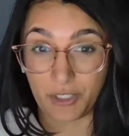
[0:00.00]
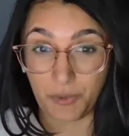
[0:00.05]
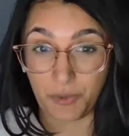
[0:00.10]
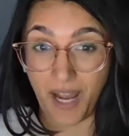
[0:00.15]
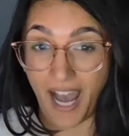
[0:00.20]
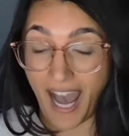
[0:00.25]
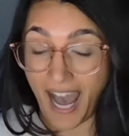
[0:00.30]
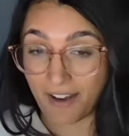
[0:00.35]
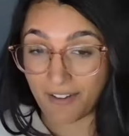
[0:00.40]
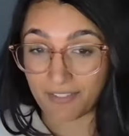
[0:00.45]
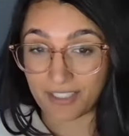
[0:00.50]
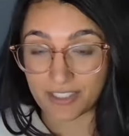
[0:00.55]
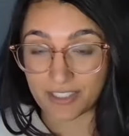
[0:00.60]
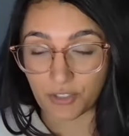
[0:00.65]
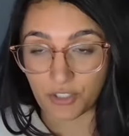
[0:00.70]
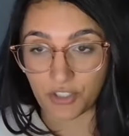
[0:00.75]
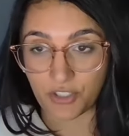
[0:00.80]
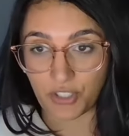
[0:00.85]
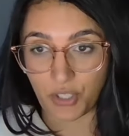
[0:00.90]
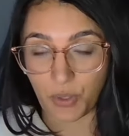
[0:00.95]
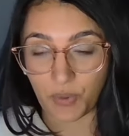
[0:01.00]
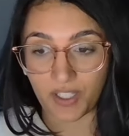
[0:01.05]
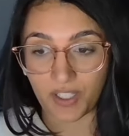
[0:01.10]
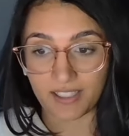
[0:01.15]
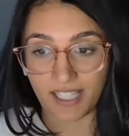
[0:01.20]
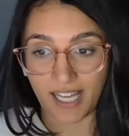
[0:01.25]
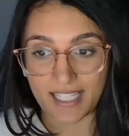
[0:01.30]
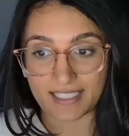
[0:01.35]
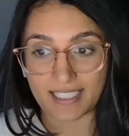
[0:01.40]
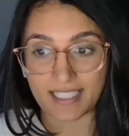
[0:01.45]
do have in certain yoga
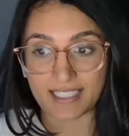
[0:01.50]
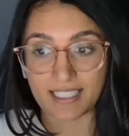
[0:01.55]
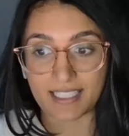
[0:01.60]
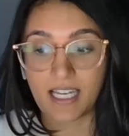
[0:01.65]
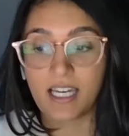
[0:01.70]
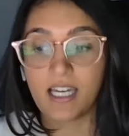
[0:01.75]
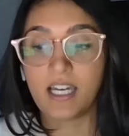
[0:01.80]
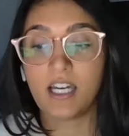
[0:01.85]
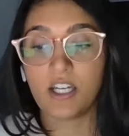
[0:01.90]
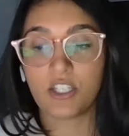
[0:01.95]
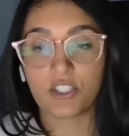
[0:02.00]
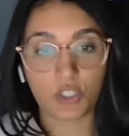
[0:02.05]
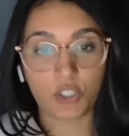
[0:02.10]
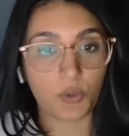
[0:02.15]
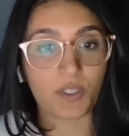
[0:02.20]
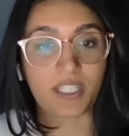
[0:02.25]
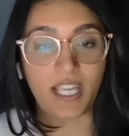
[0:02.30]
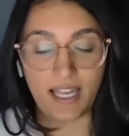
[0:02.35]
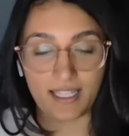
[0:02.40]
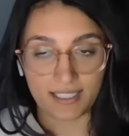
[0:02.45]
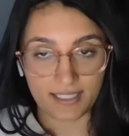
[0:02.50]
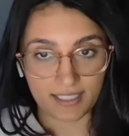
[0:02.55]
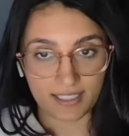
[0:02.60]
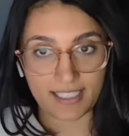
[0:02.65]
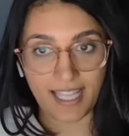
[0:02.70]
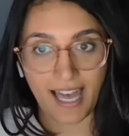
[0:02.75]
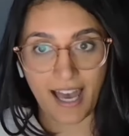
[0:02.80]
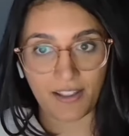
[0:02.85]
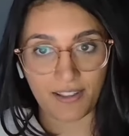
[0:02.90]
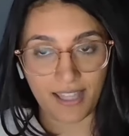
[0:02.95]
classes. So yes,
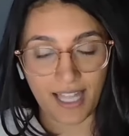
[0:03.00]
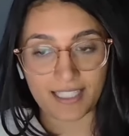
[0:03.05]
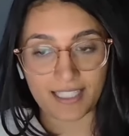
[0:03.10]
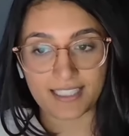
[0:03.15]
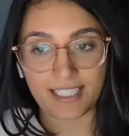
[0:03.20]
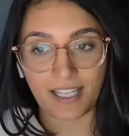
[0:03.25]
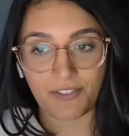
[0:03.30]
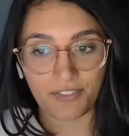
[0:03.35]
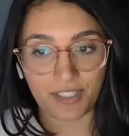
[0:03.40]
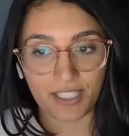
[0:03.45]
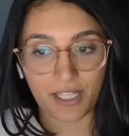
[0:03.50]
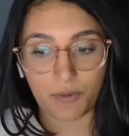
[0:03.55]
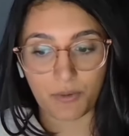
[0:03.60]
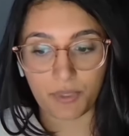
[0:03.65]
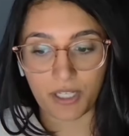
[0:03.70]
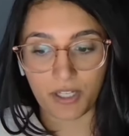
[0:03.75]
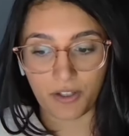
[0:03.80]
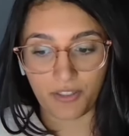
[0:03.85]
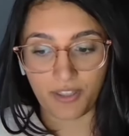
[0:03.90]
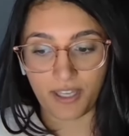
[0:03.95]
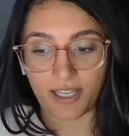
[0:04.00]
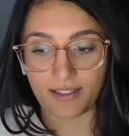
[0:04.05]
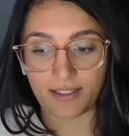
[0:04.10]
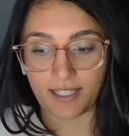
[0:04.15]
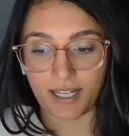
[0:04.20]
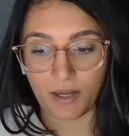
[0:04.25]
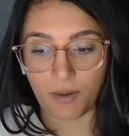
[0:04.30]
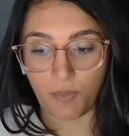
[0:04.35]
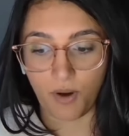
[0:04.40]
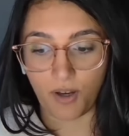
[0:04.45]
that's definitely a real thing
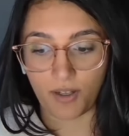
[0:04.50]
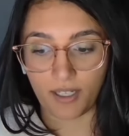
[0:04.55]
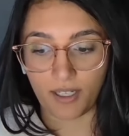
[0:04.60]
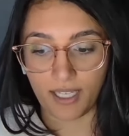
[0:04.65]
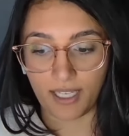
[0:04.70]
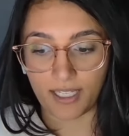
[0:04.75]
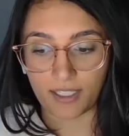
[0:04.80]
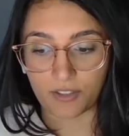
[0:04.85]
that I want to